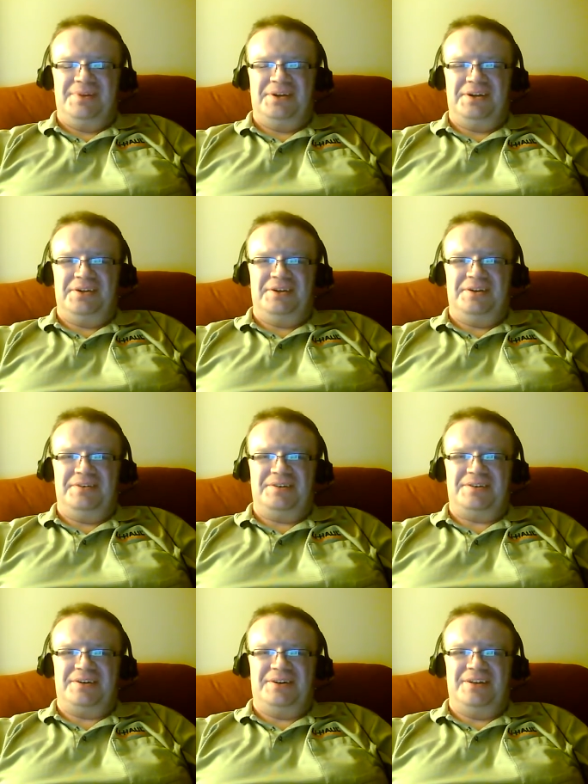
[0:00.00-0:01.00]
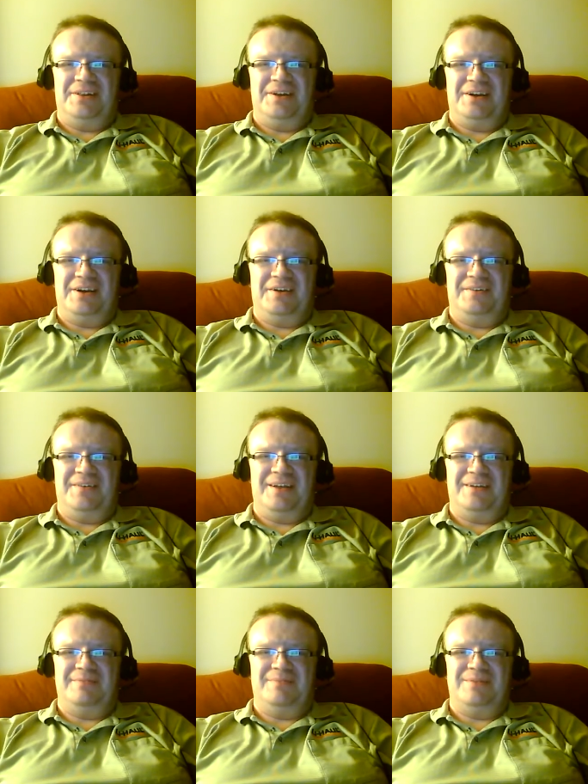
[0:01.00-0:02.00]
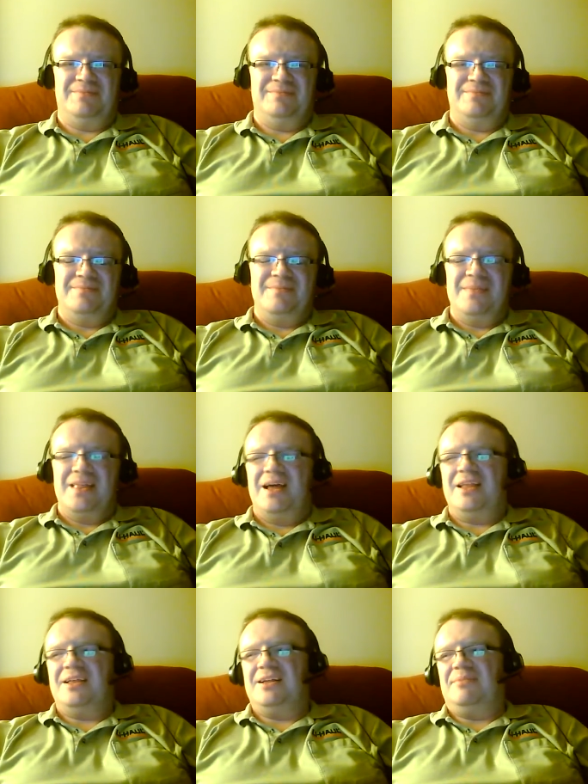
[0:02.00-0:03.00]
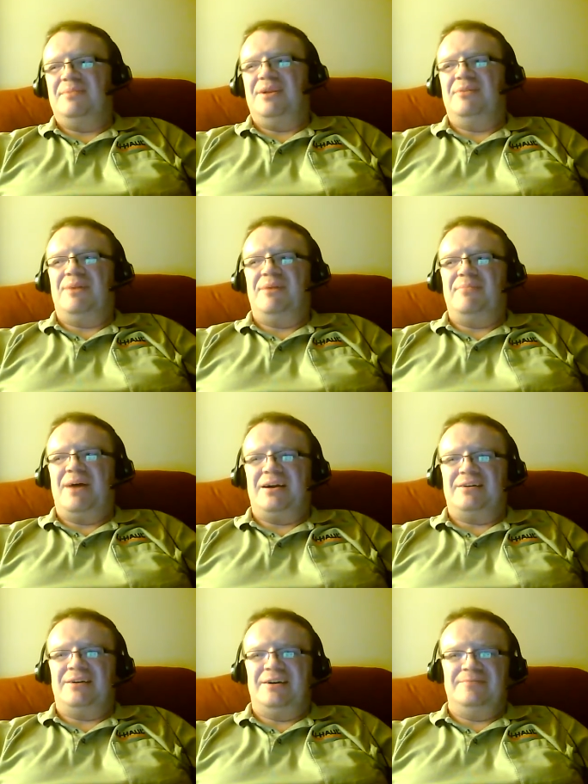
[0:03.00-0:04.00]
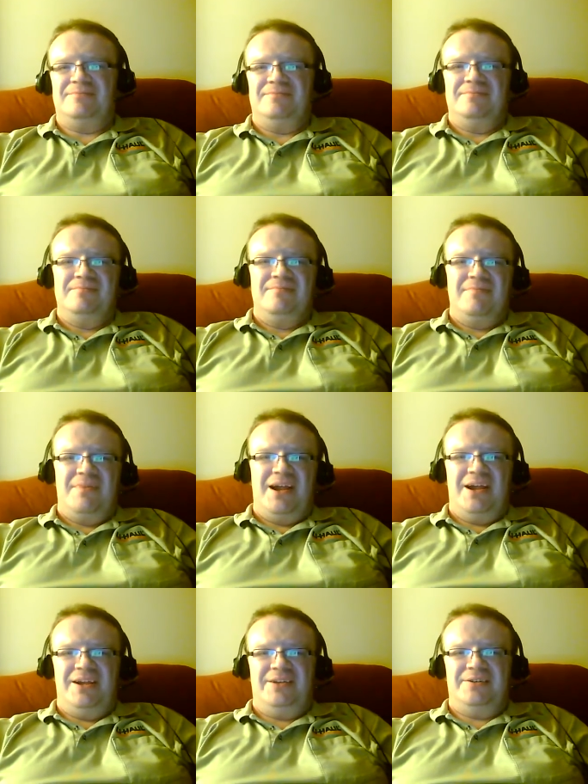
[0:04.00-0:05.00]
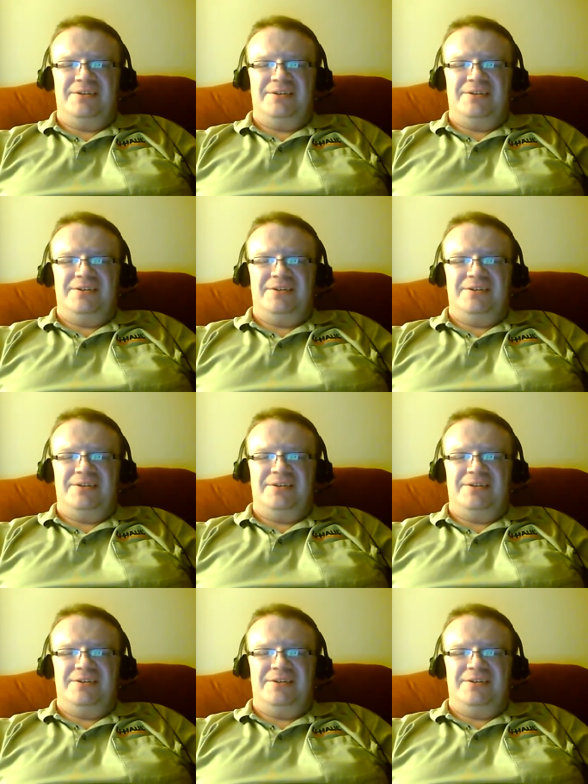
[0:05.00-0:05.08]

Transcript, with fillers: I don't know. It's hard to think of everything, but a little bit of my background and.